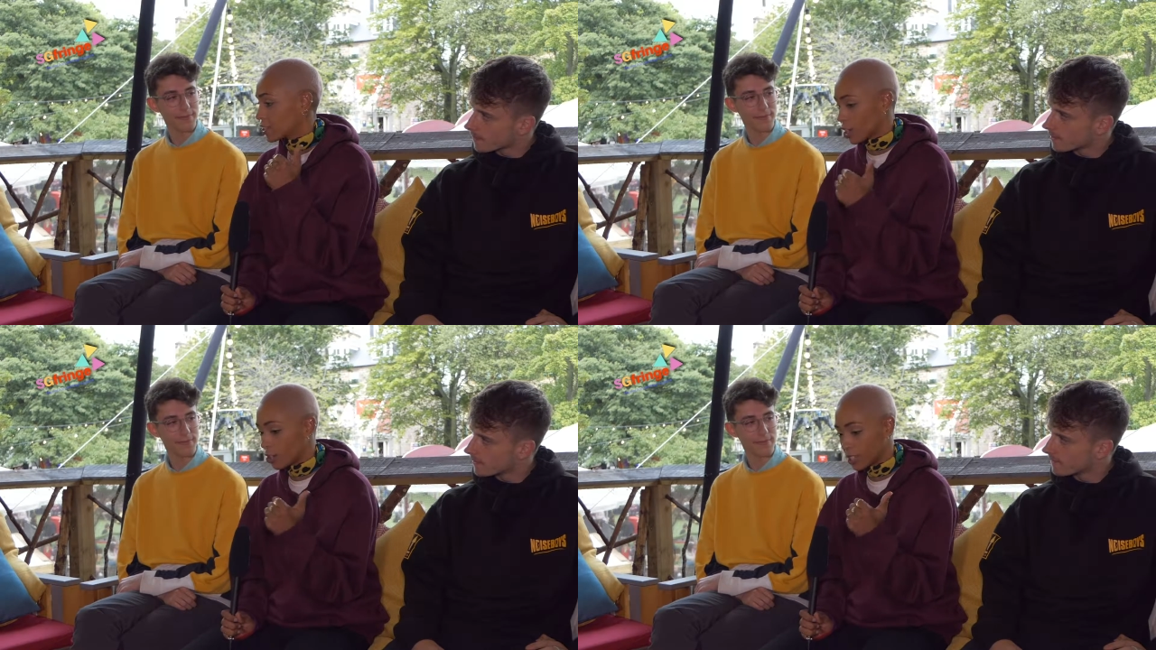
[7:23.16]

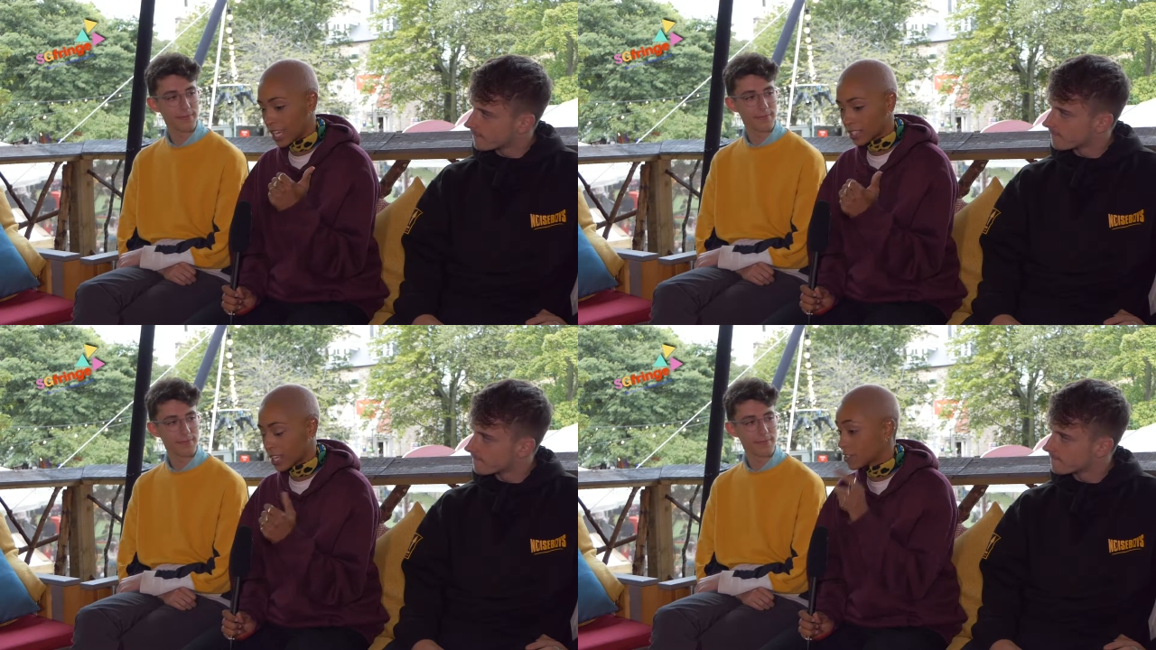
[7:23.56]
Speaker 1: show
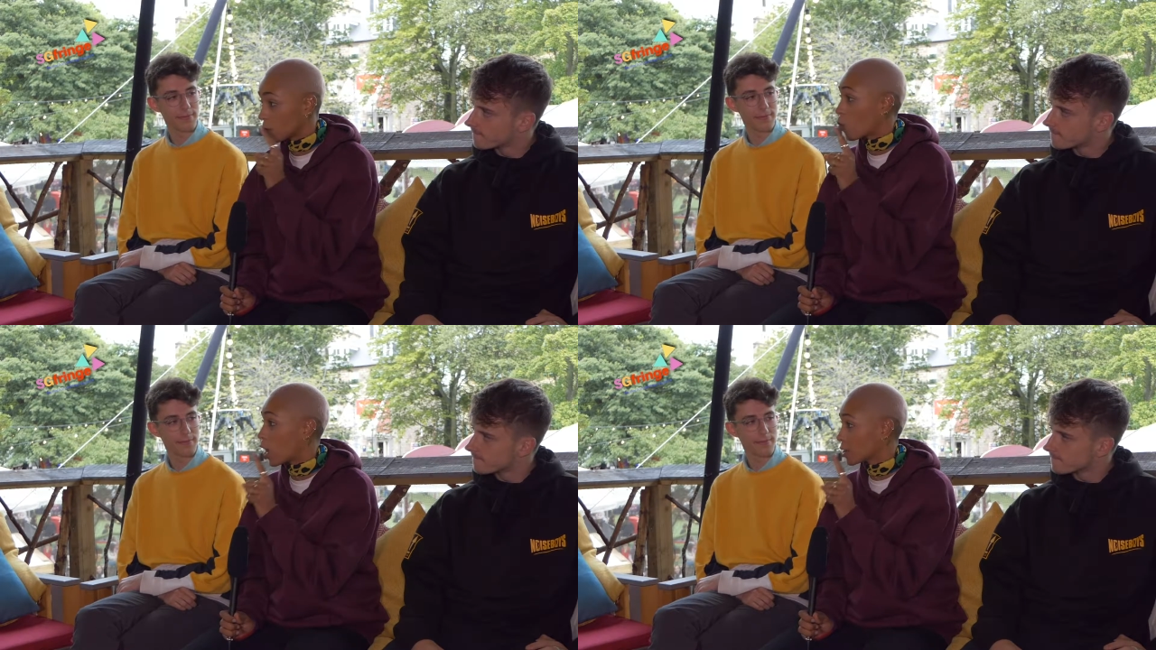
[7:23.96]
yesterday. I've
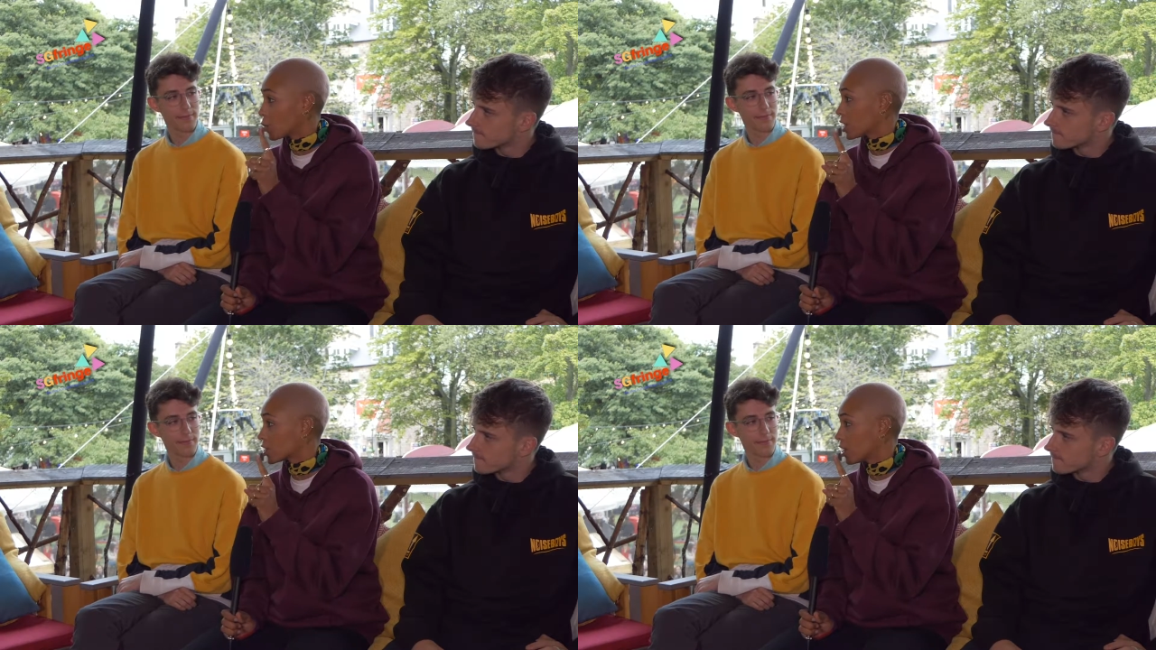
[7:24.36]
seen one
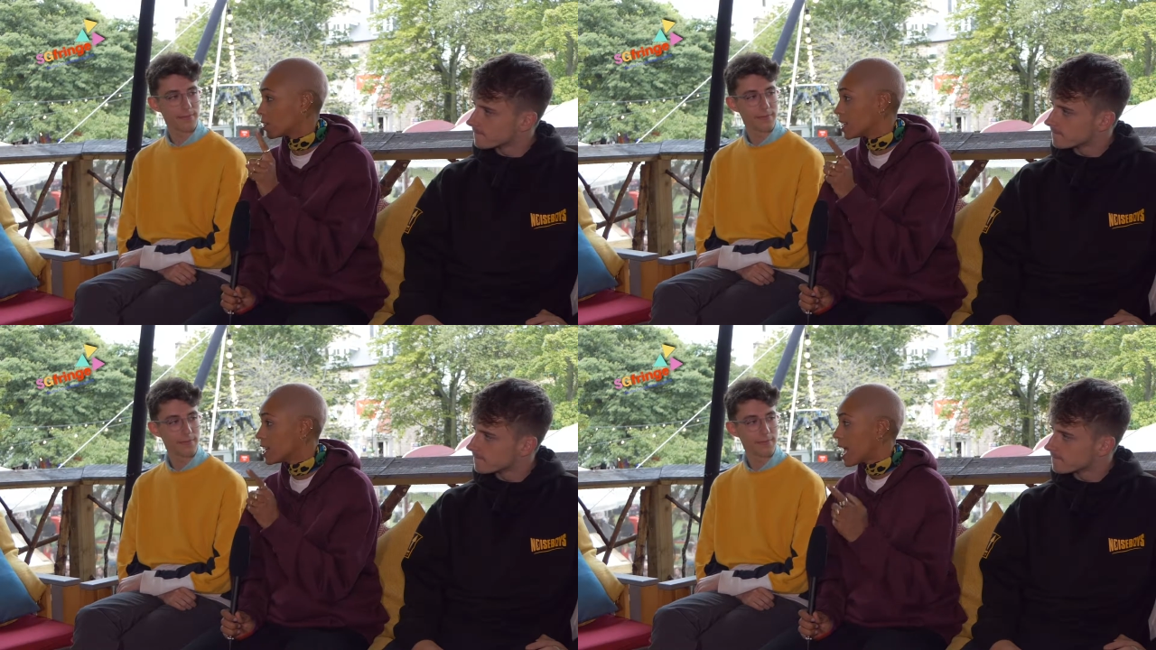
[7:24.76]
queer show.